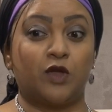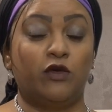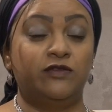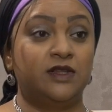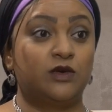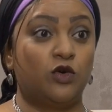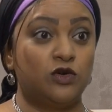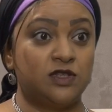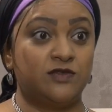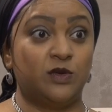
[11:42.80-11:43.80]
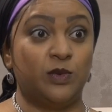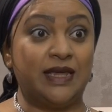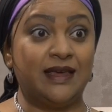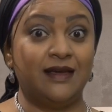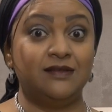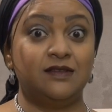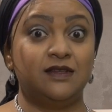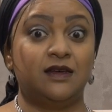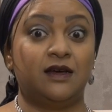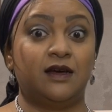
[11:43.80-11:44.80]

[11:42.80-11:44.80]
Over the course of the weekend,